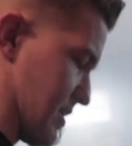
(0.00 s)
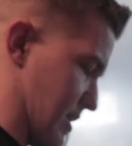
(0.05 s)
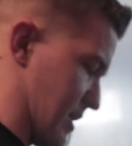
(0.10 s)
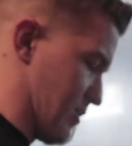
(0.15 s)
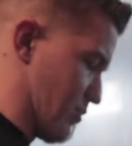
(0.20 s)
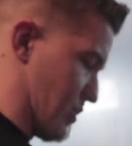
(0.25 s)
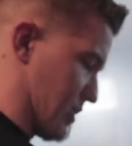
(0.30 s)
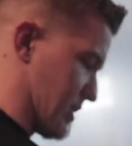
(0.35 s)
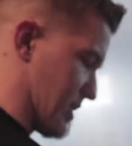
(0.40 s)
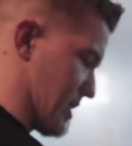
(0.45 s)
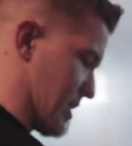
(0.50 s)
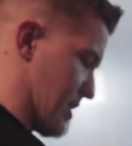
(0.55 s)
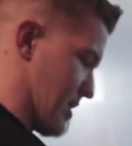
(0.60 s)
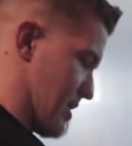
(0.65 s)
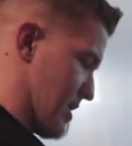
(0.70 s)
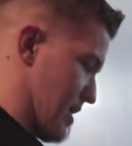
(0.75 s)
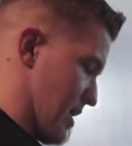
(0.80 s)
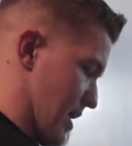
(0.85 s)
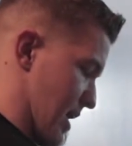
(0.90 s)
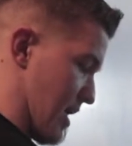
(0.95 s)
in one day
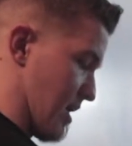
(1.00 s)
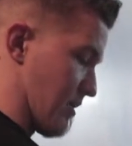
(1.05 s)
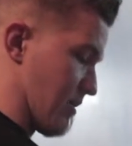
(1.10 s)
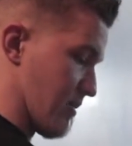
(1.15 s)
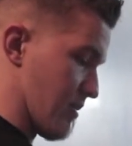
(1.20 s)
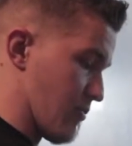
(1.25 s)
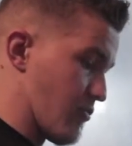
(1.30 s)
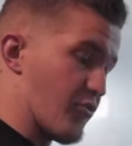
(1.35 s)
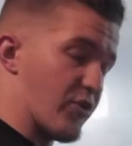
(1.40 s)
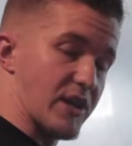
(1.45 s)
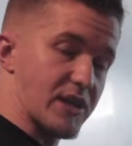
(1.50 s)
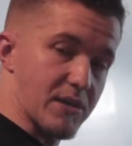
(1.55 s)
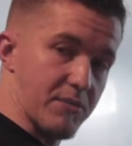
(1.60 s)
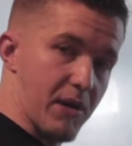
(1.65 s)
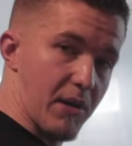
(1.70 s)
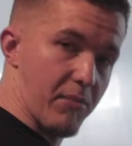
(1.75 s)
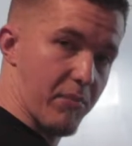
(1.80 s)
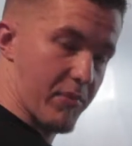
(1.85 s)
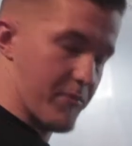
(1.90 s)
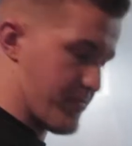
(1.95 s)
and freeze them
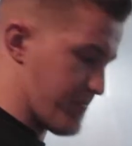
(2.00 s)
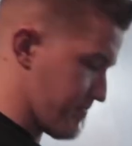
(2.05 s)
up.